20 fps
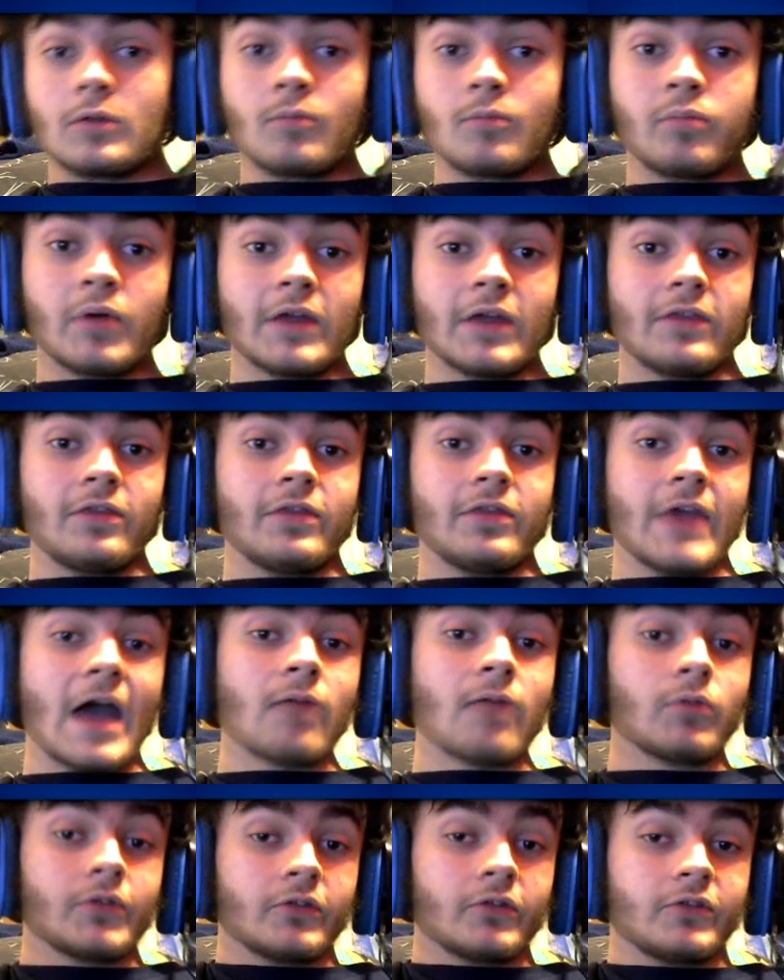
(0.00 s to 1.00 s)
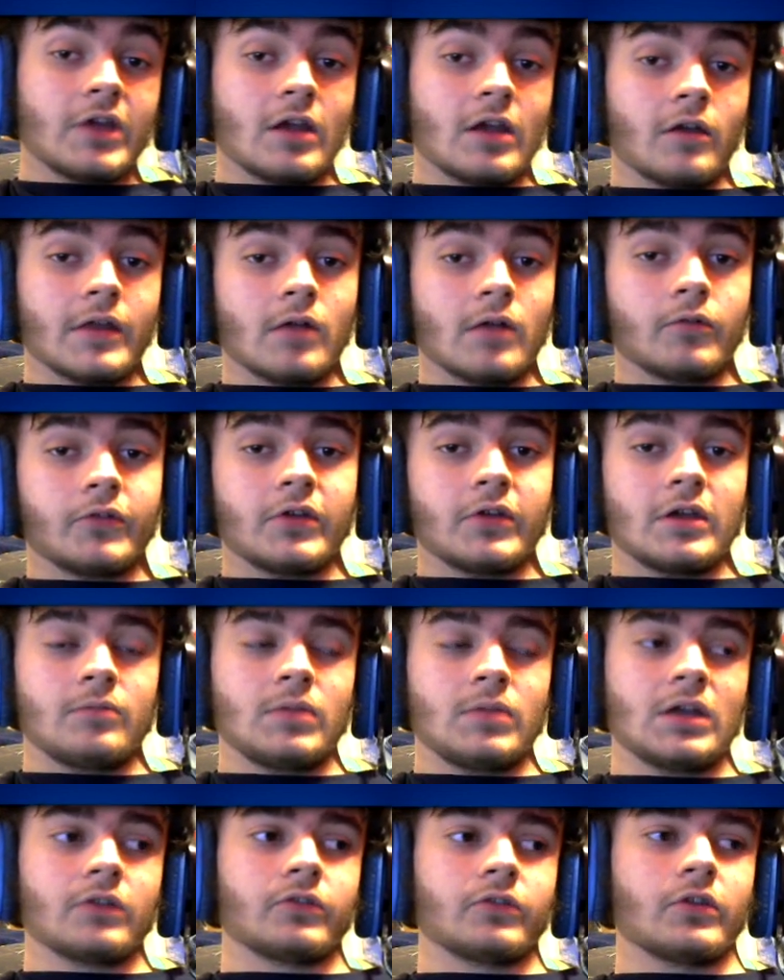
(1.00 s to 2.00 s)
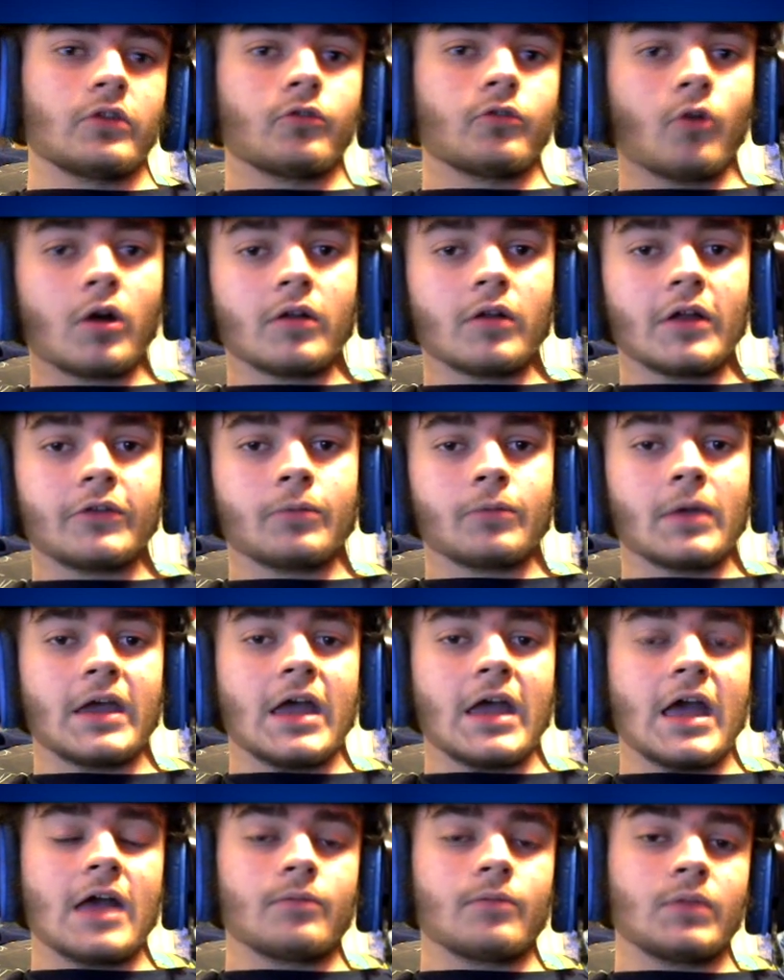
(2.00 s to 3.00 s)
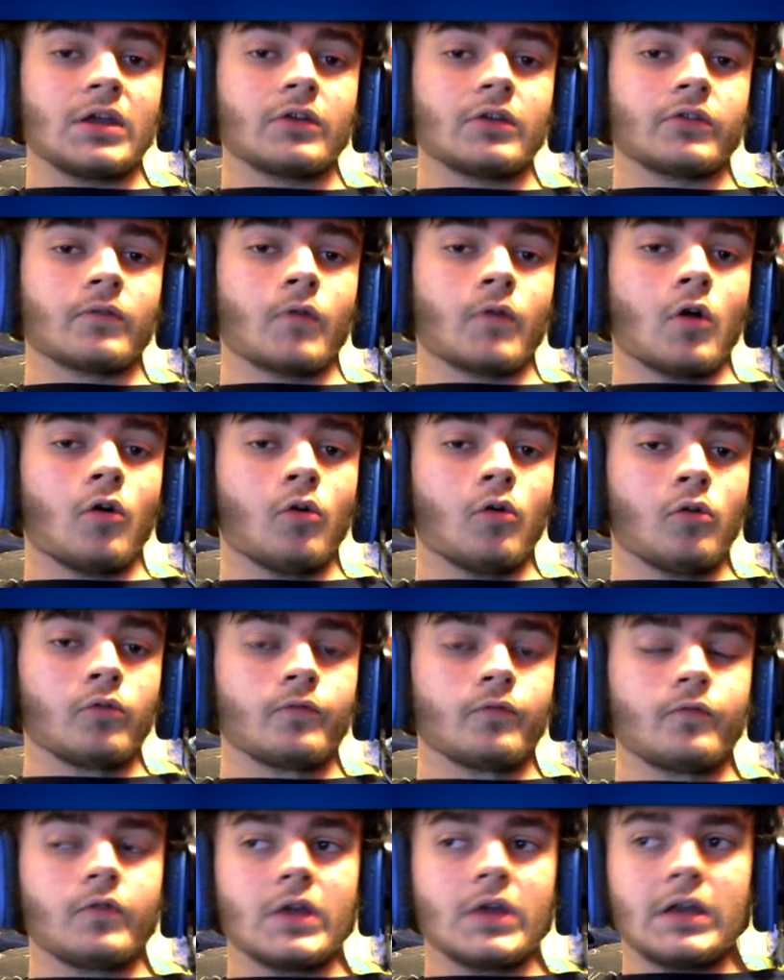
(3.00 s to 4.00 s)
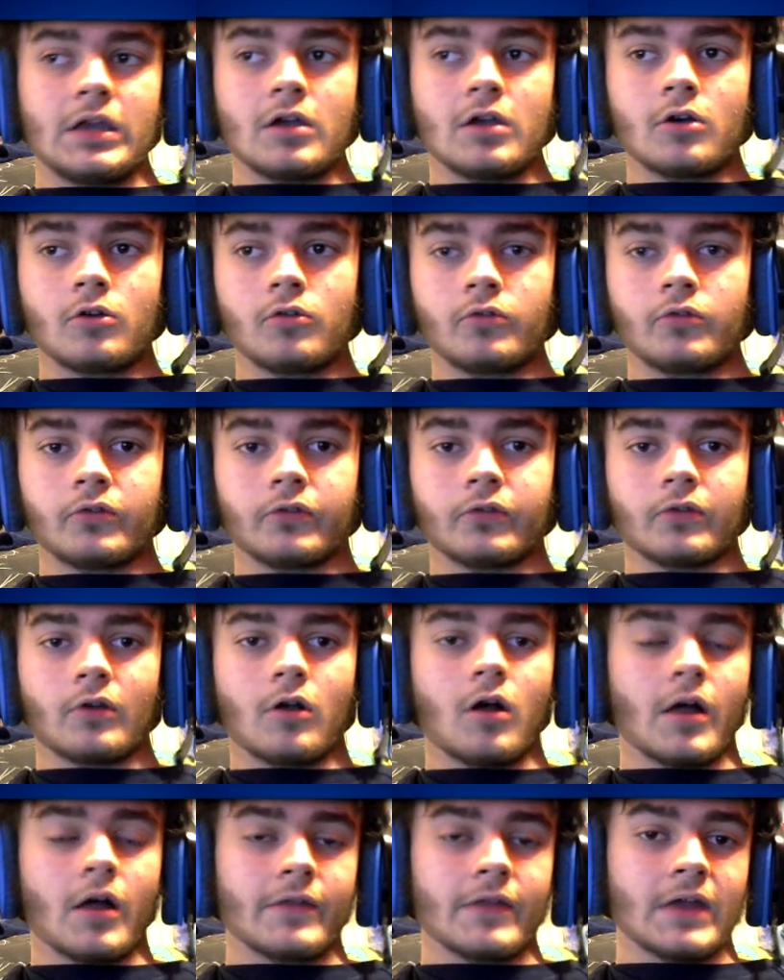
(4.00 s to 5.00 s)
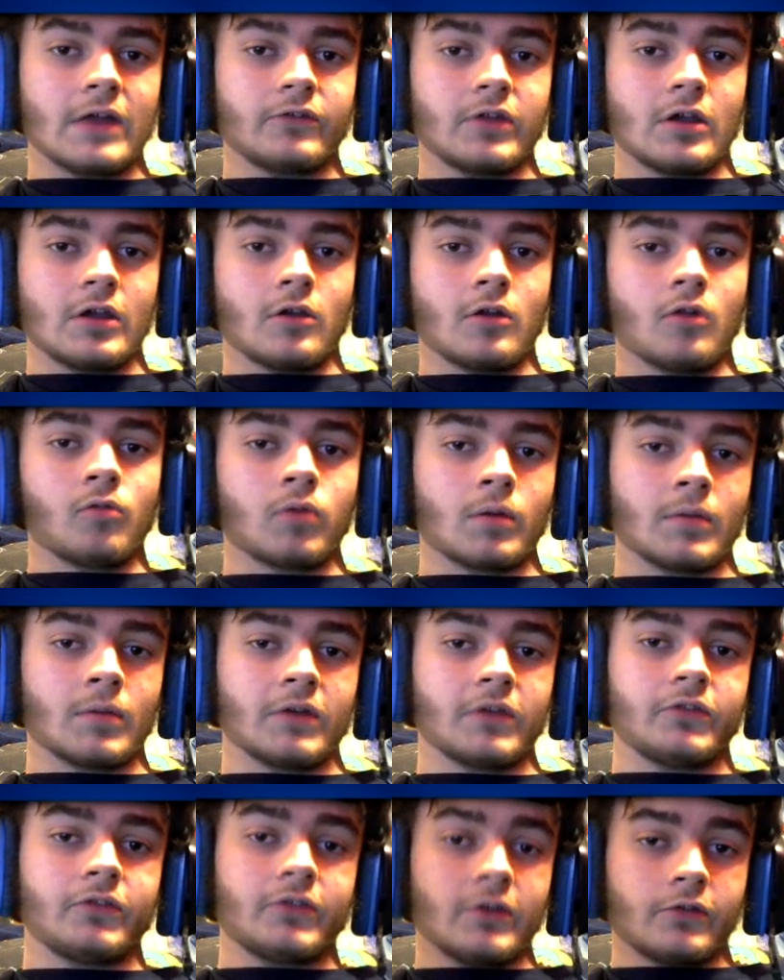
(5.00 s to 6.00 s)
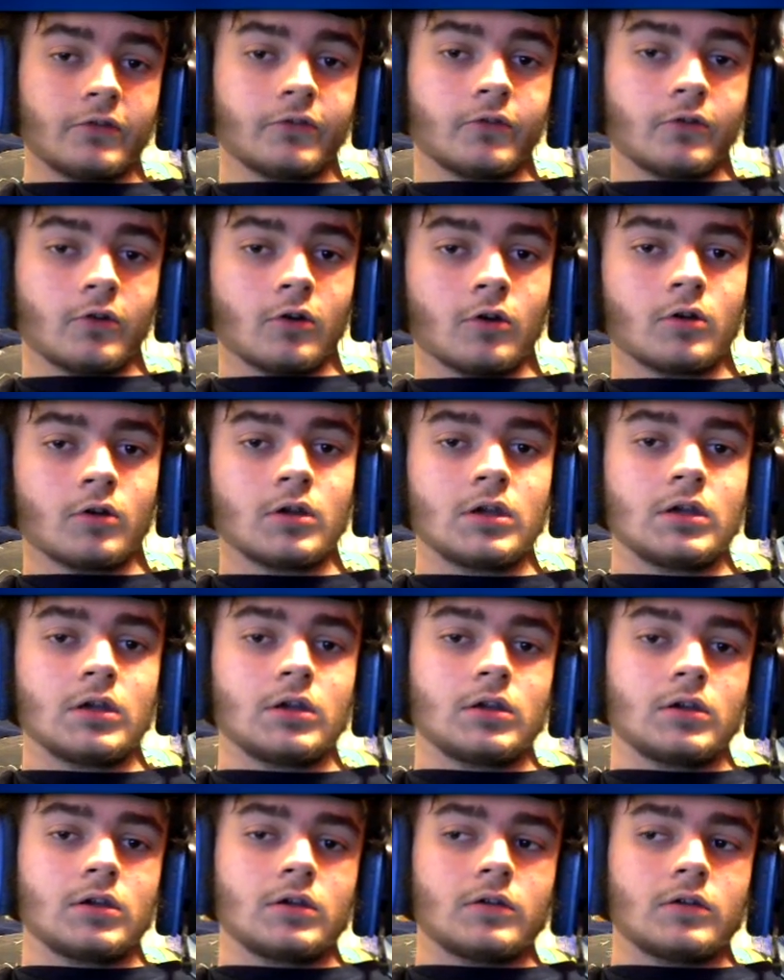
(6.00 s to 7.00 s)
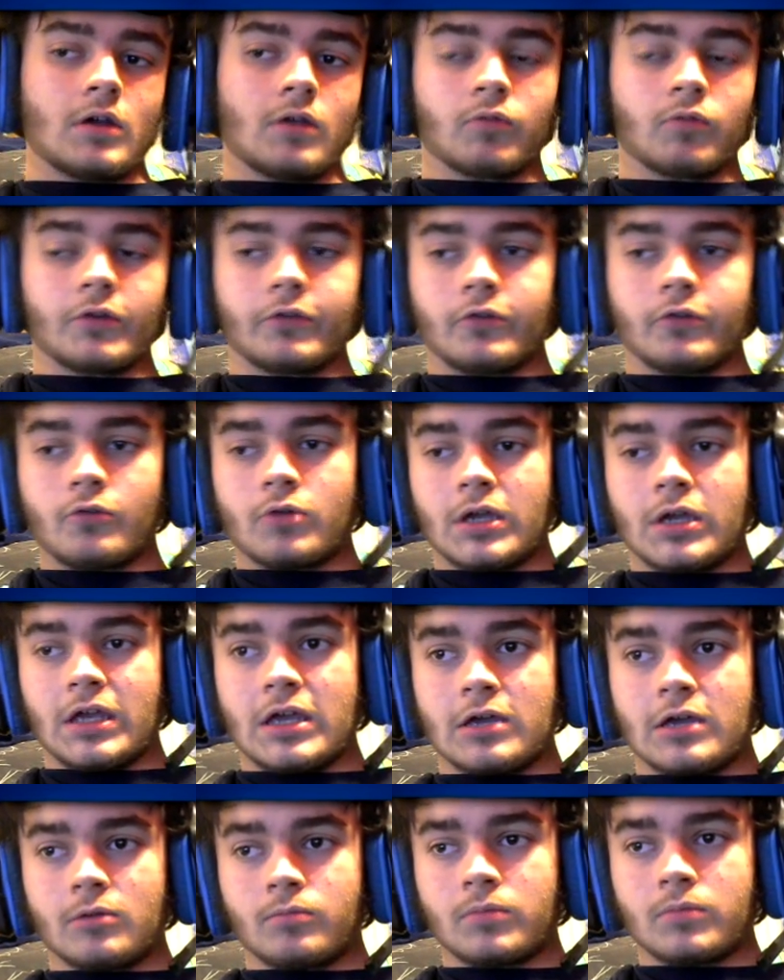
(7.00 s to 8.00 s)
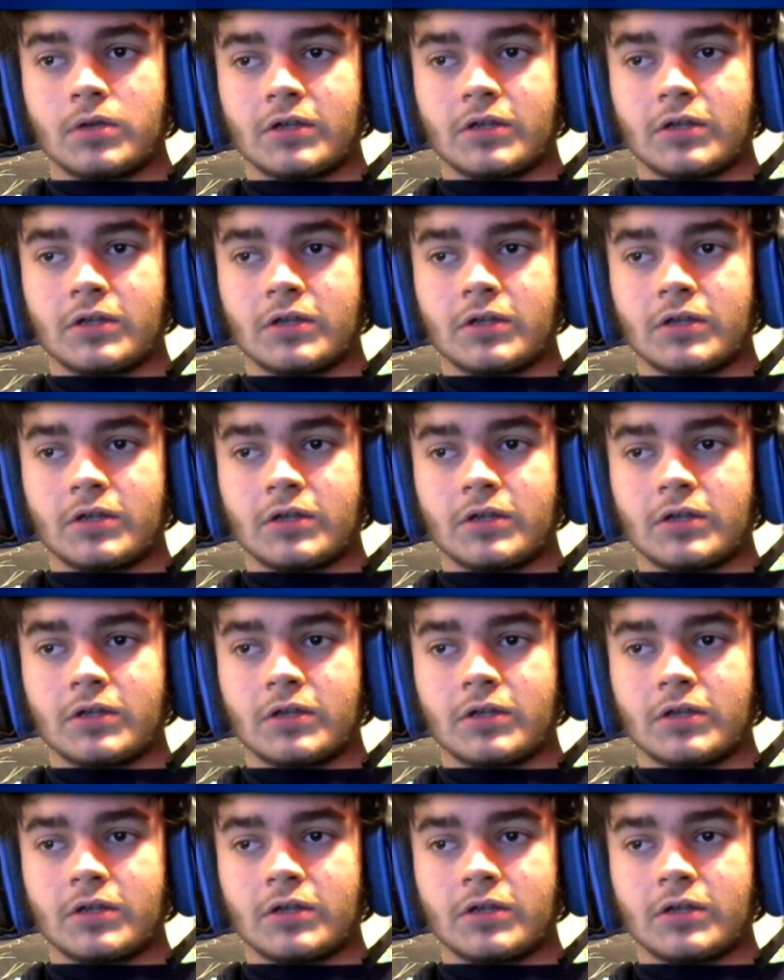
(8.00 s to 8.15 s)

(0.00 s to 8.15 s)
But that was a channel that was hit because of the Dora Let's Play and because of old videos on that channel where my sister was doing him,